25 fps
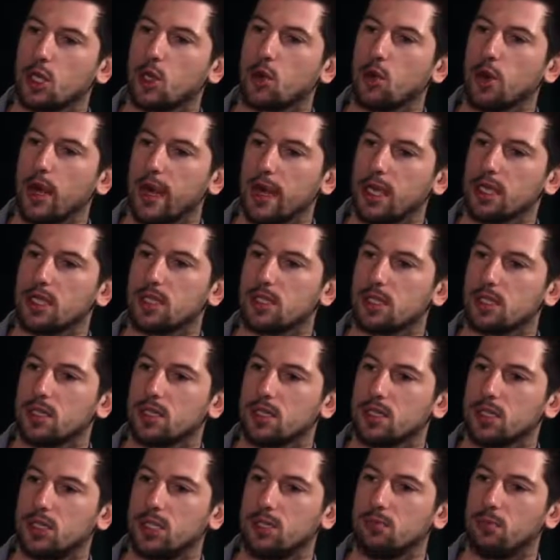creates
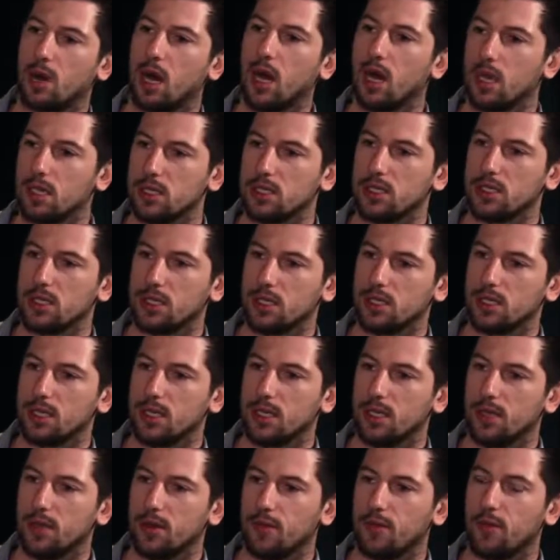demand
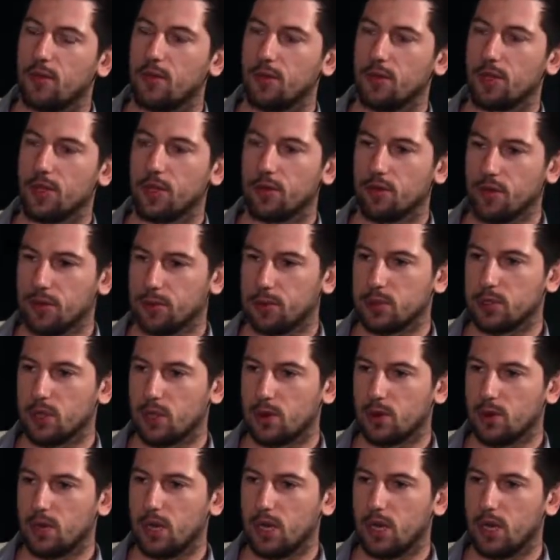for the crypto,